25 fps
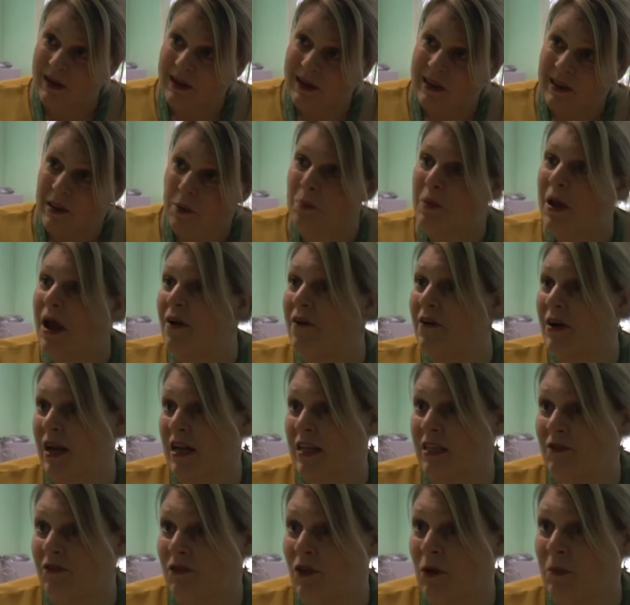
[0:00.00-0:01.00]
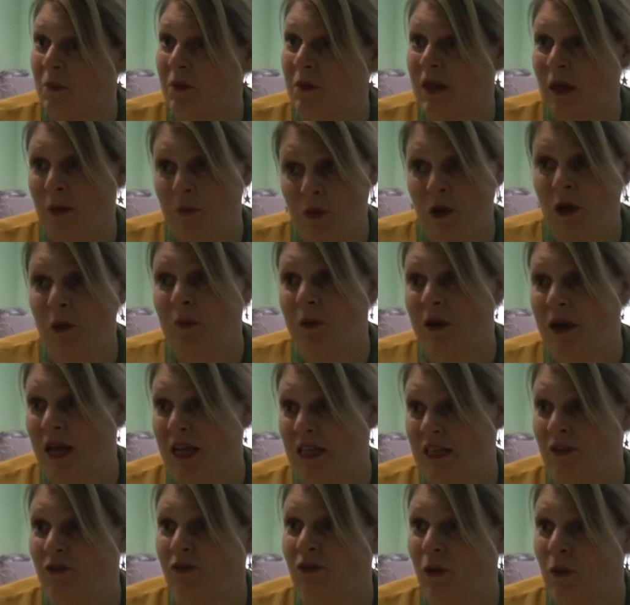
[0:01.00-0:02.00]
The parent has a view, but that pupil
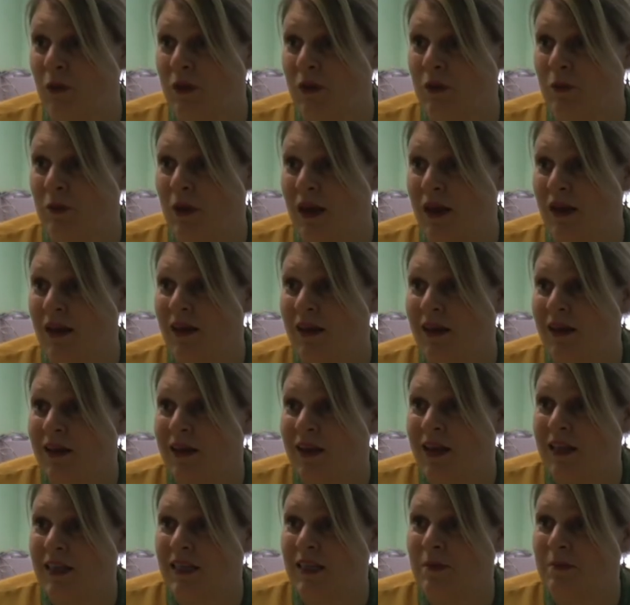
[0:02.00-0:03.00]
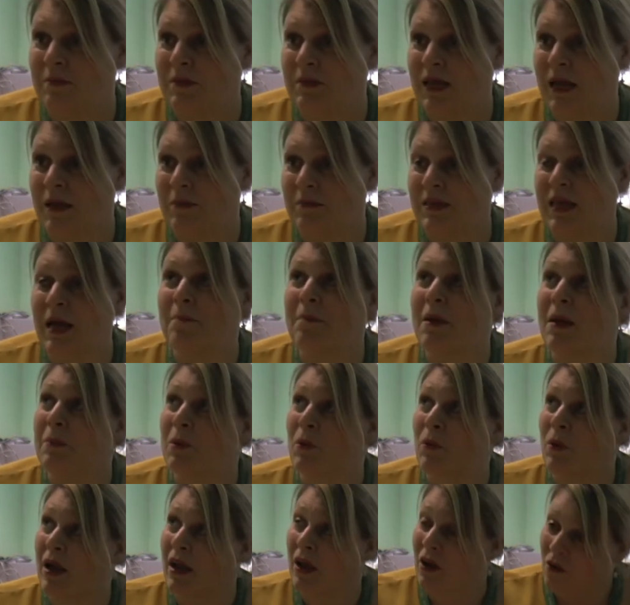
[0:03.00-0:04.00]
has a view as well. And sometimes that may be
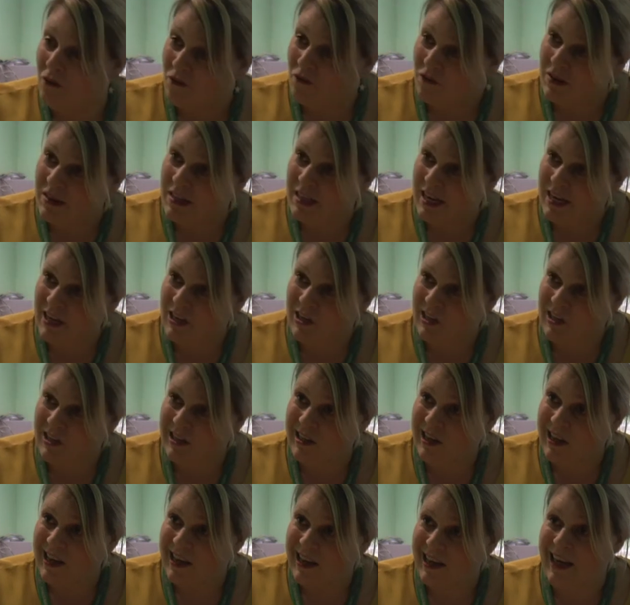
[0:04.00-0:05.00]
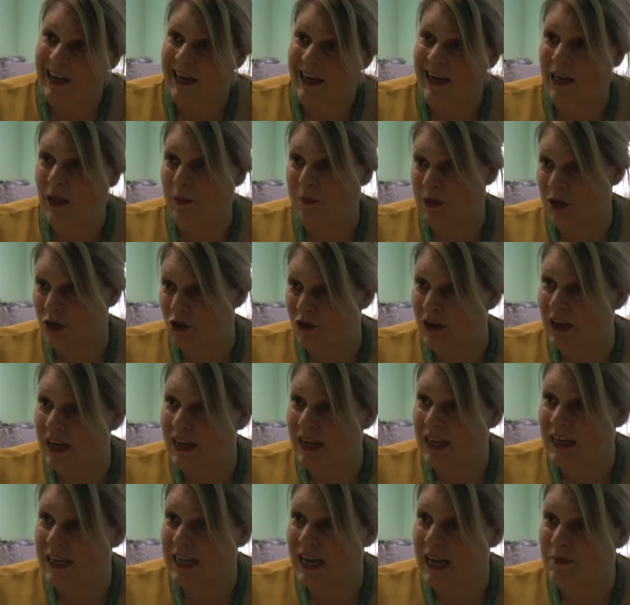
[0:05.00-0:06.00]
where conversations get a little bit
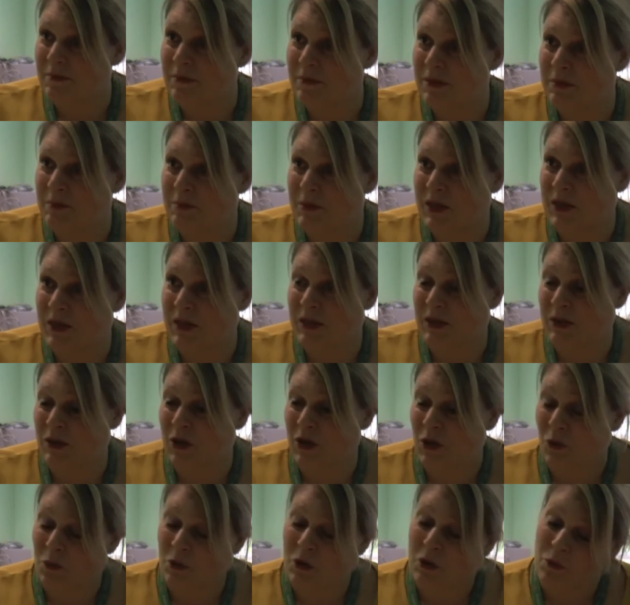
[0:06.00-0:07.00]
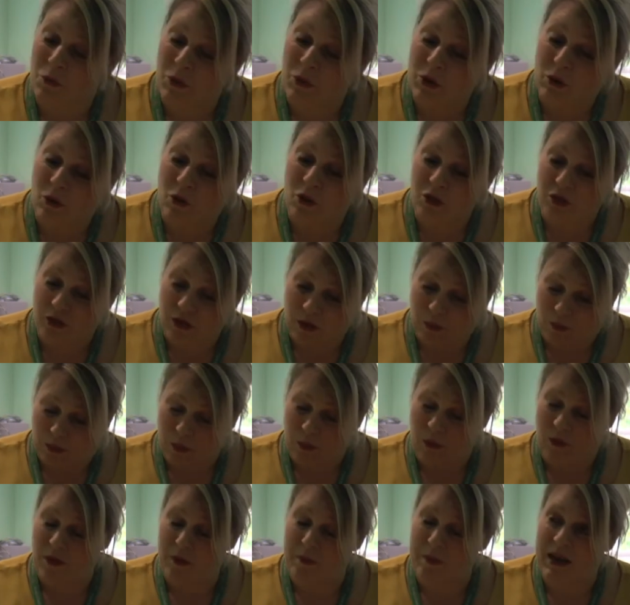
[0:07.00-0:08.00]
tricky at times, because, you know, we all think we
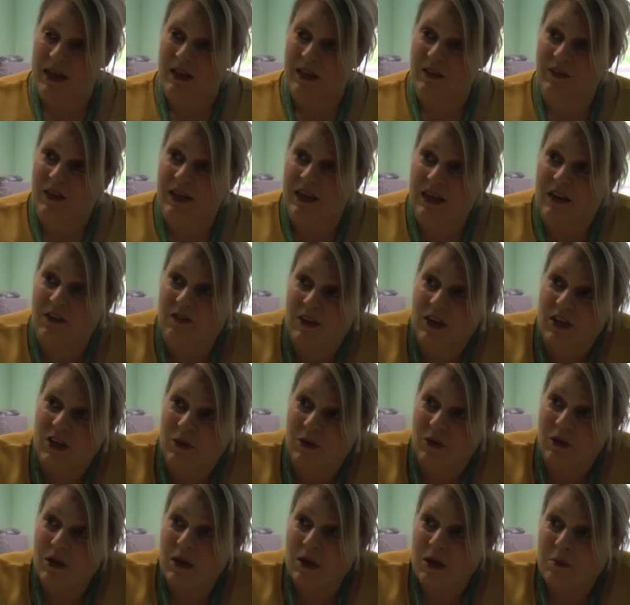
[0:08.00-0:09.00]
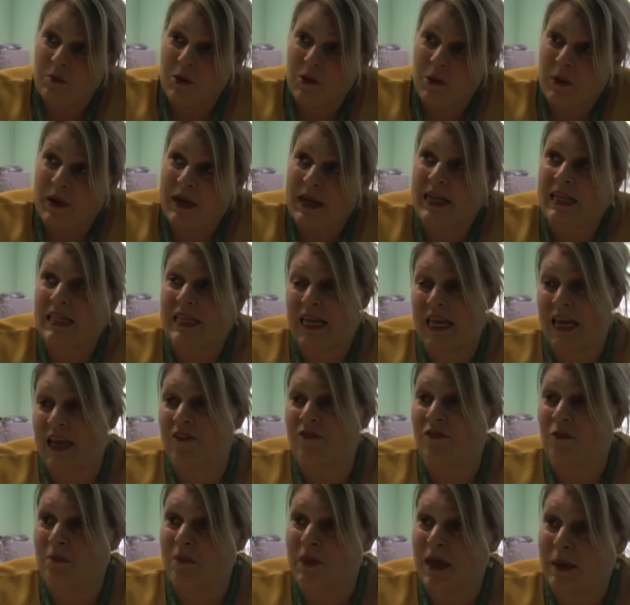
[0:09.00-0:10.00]
want the best for that individual, but we need to hear
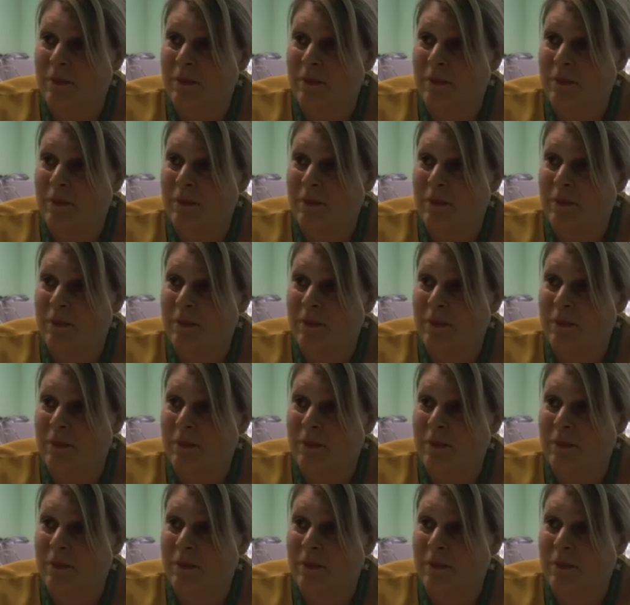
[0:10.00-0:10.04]
from them.